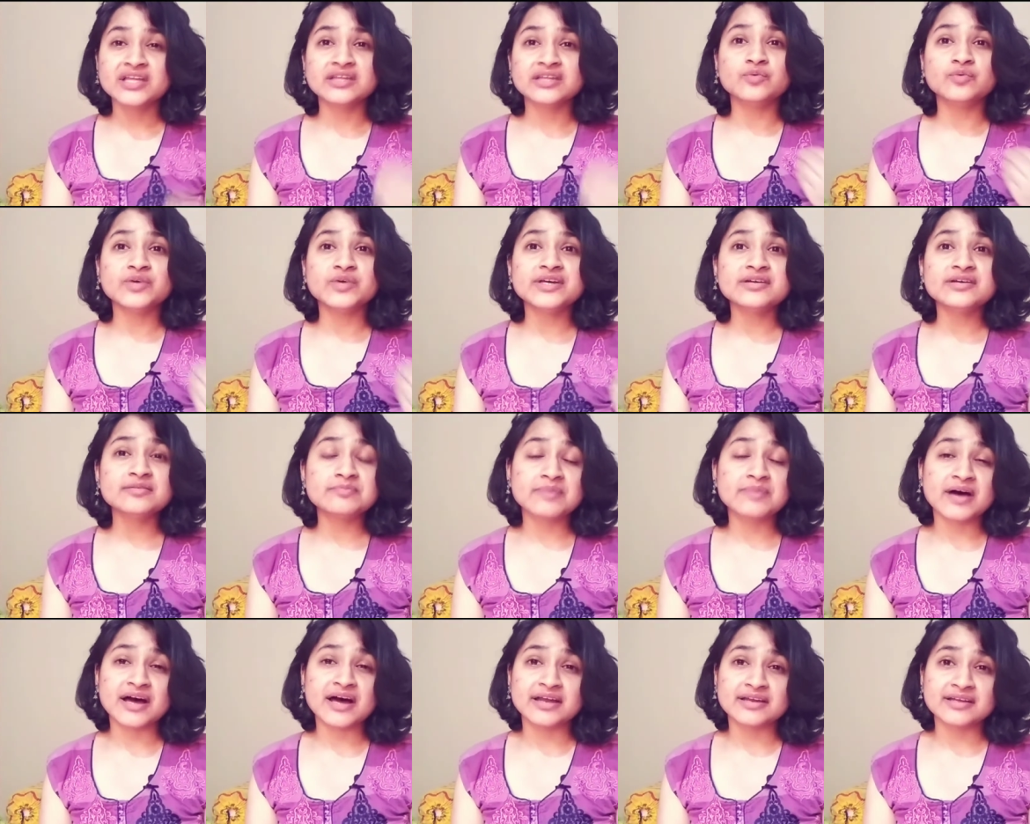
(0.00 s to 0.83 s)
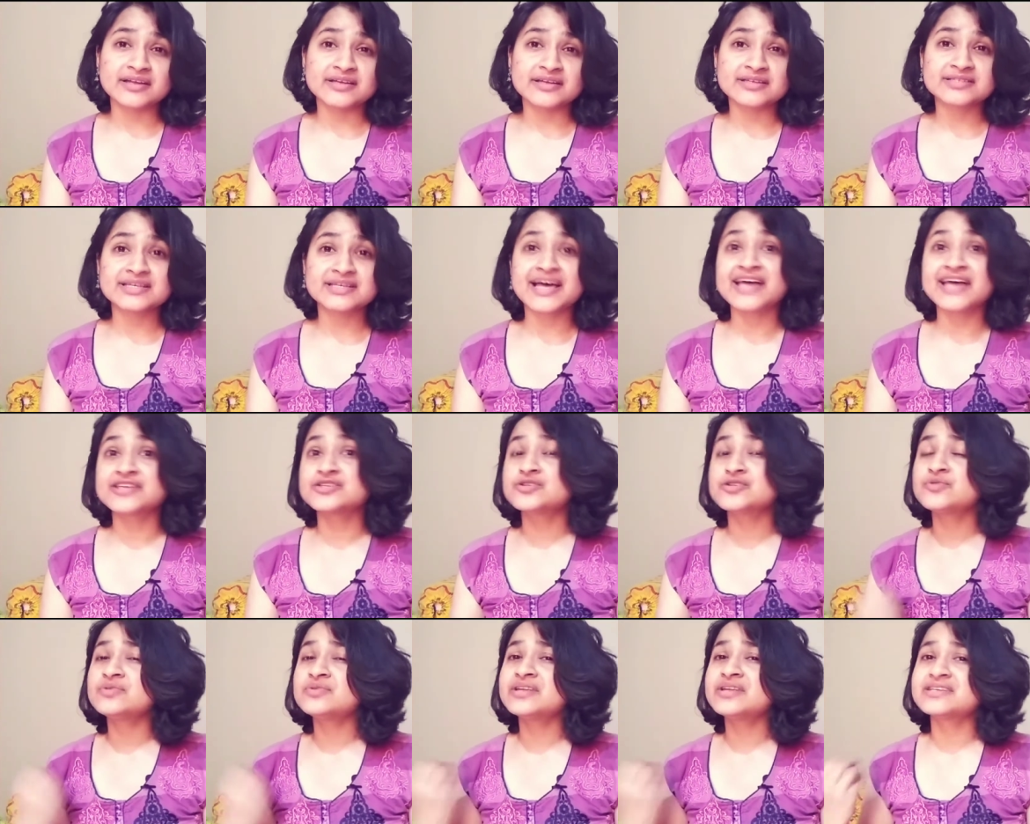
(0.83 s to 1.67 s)
The weird part is, as
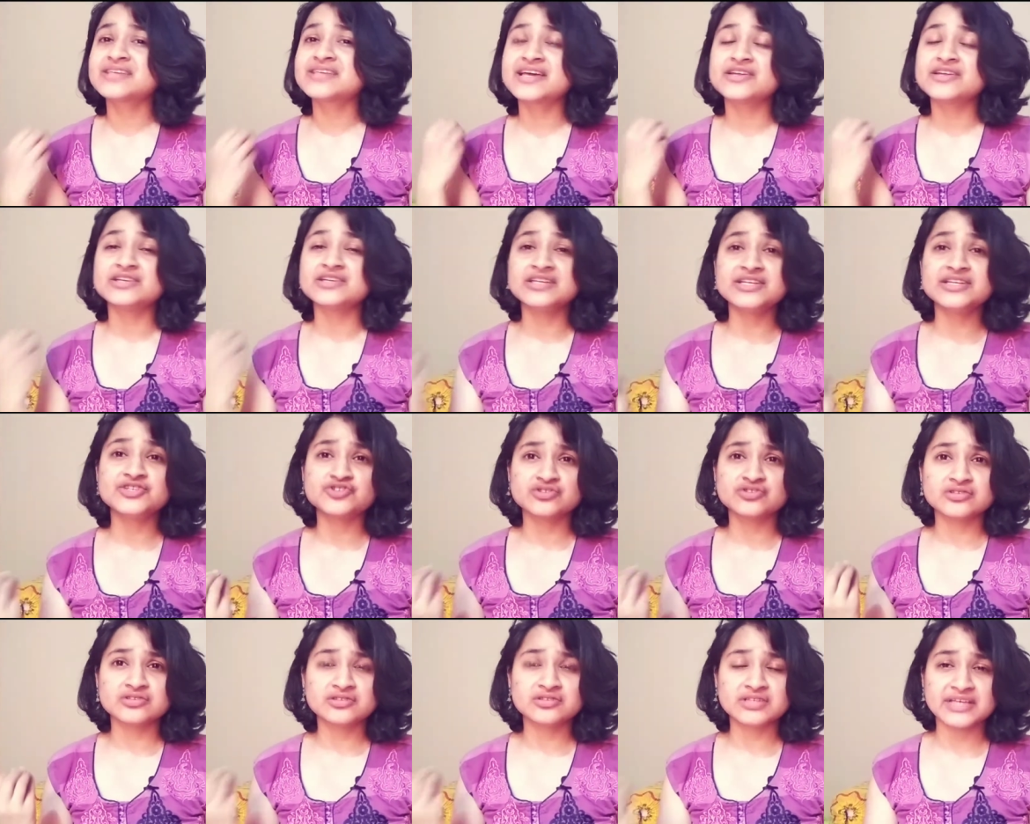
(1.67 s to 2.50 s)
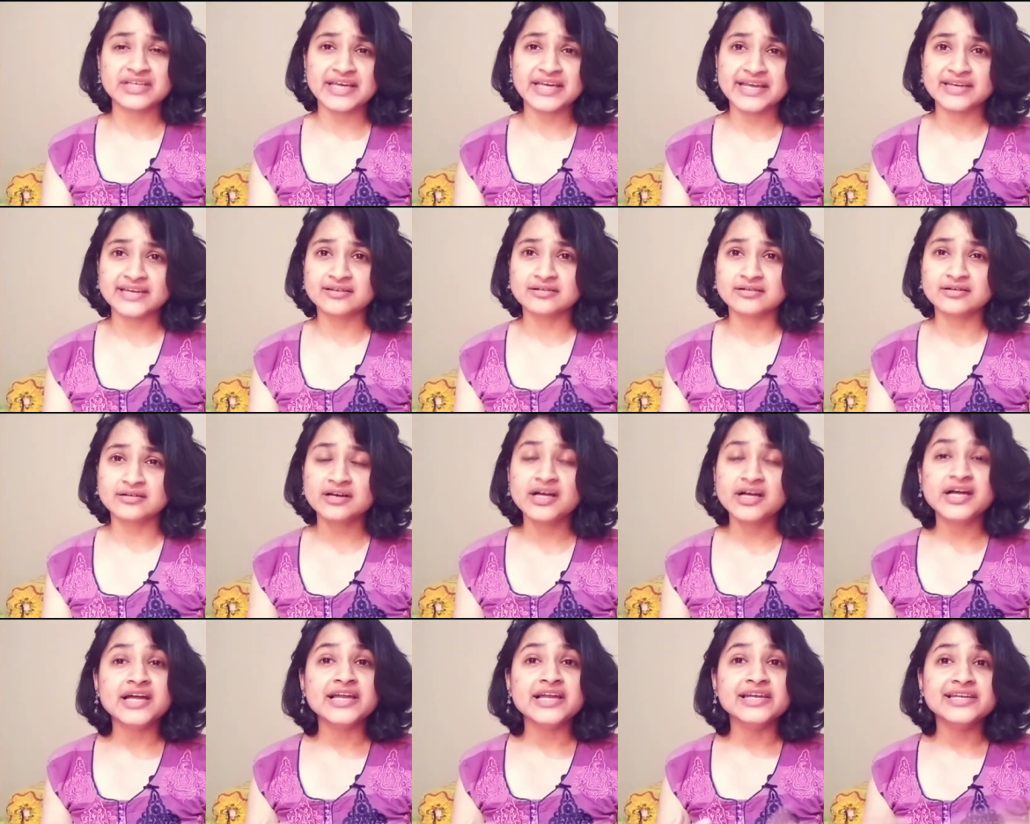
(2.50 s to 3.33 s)
soon as I reach the theater,
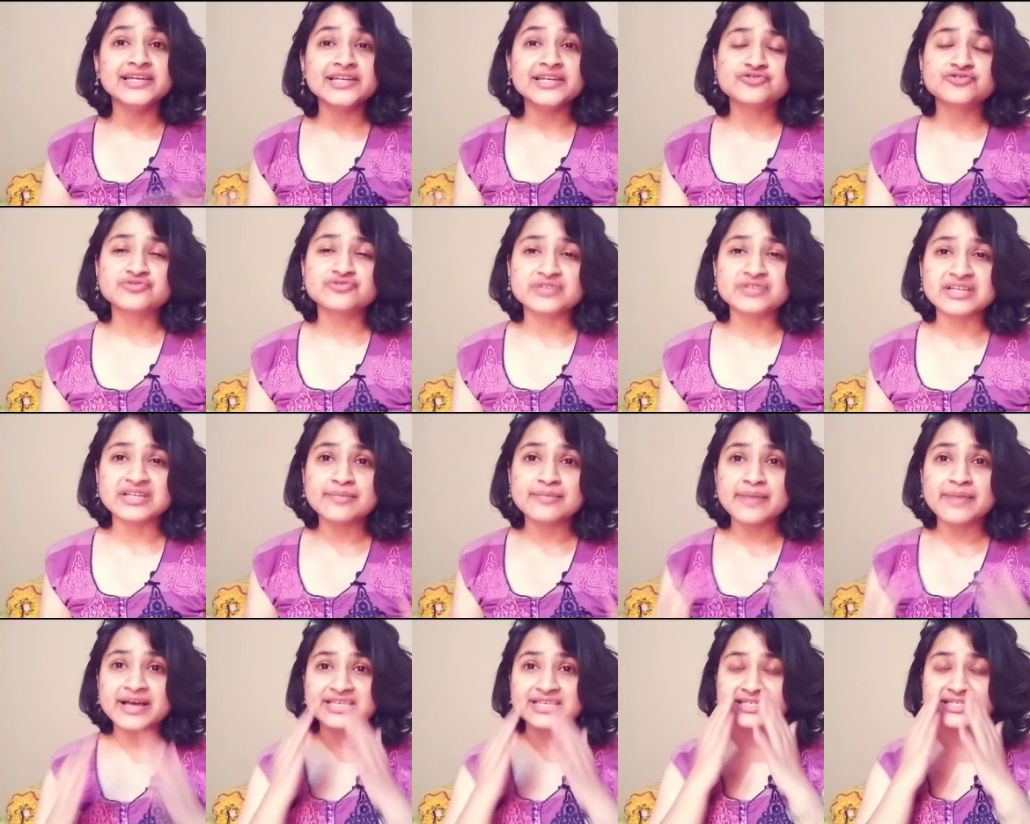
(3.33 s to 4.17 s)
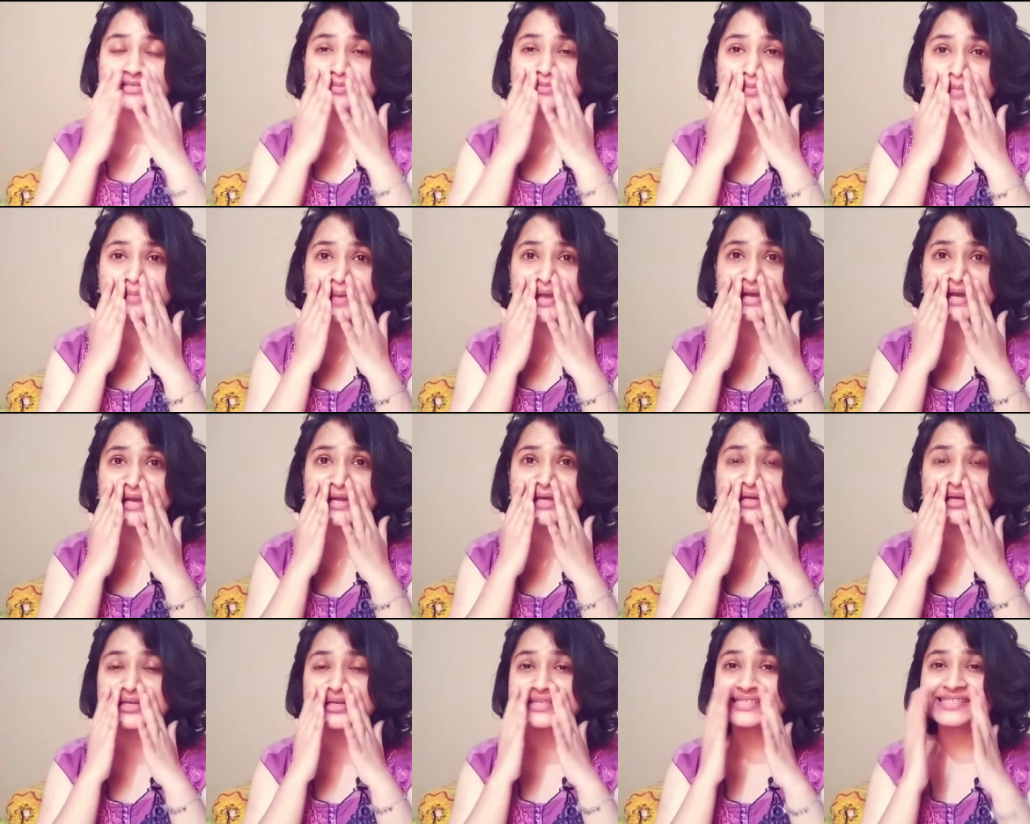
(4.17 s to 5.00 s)
literally my
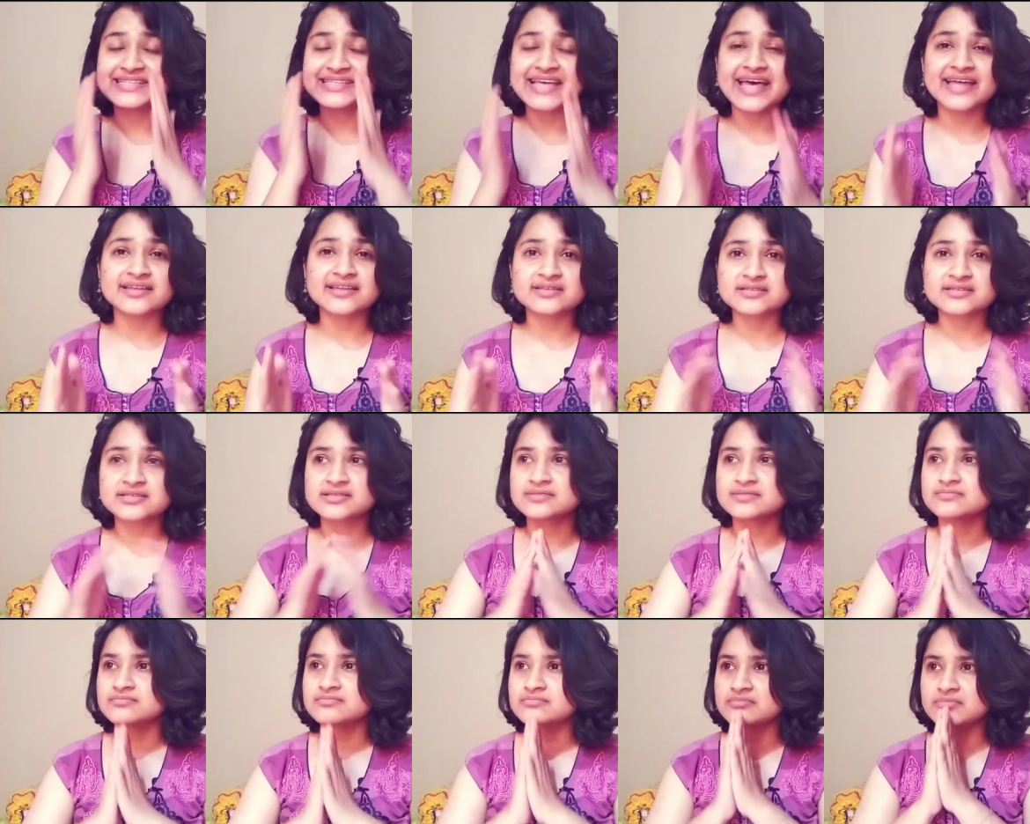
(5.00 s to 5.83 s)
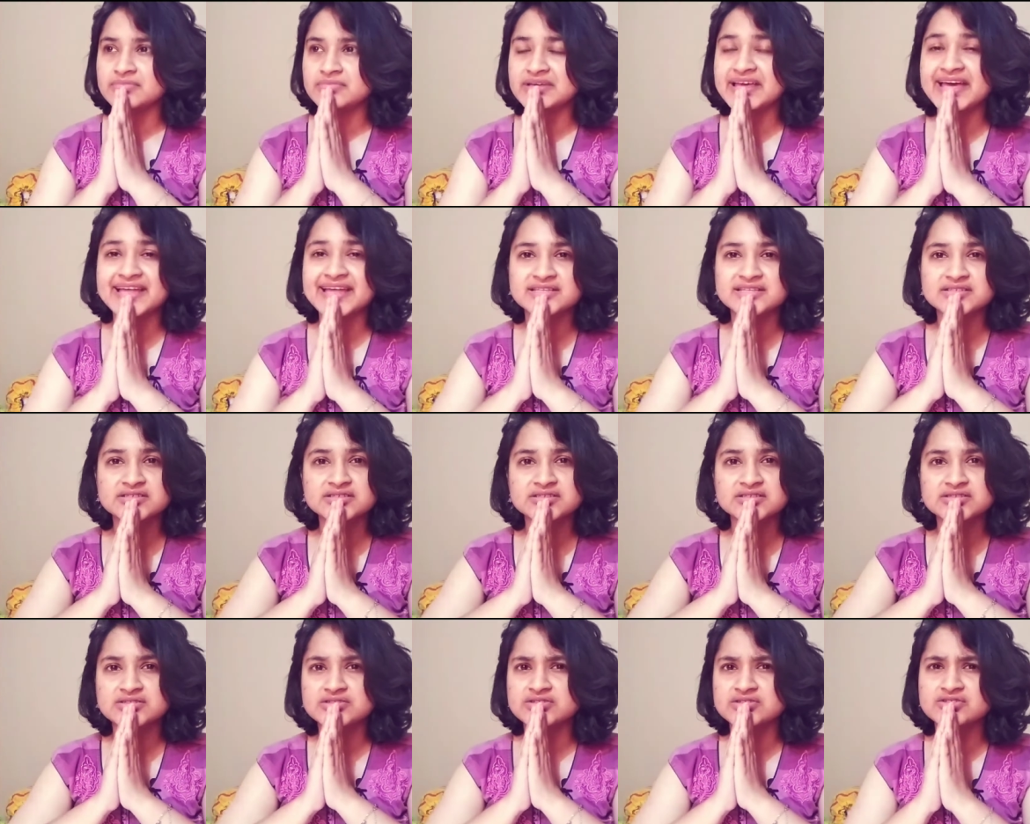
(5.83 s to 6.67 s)
smelling sense gets
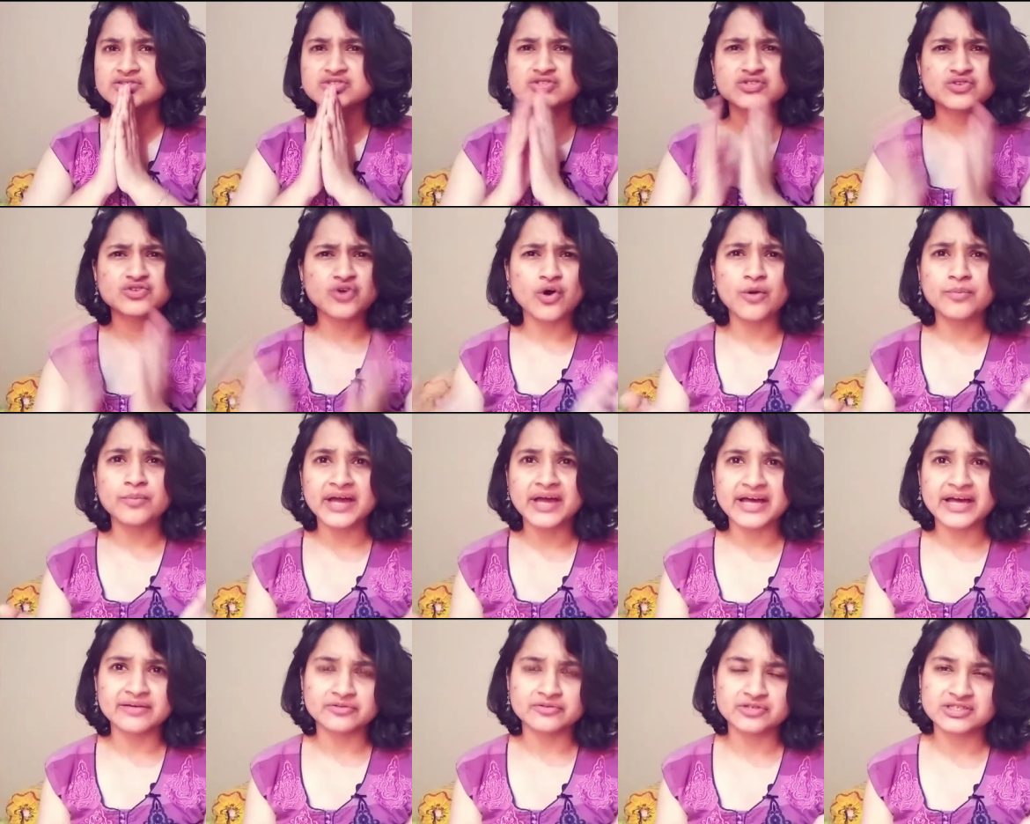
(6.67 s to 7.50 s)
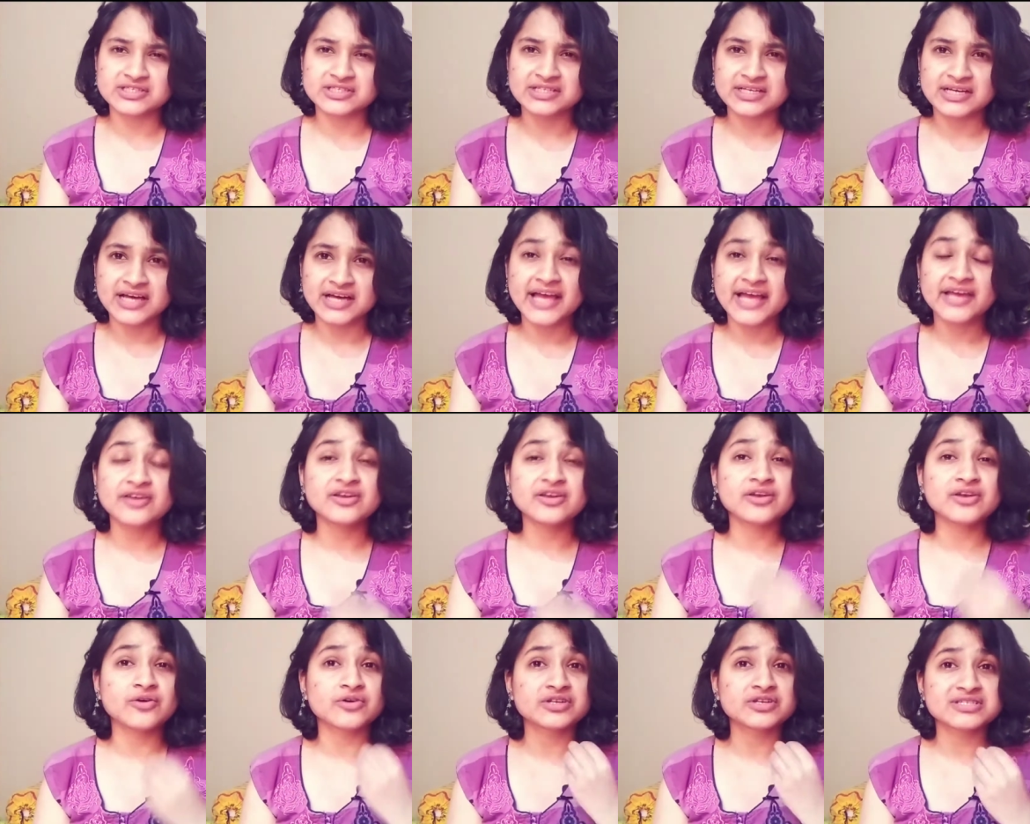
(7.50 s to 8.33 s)
stopped, I would say. I
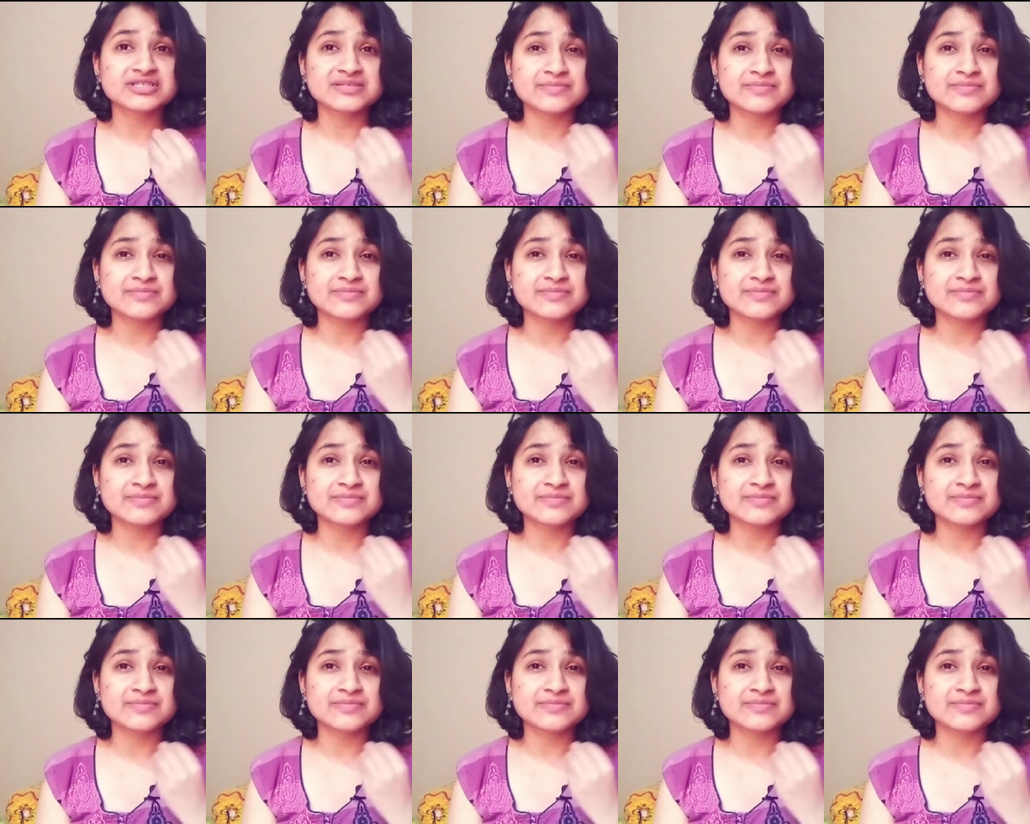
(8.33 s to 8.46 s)
cannot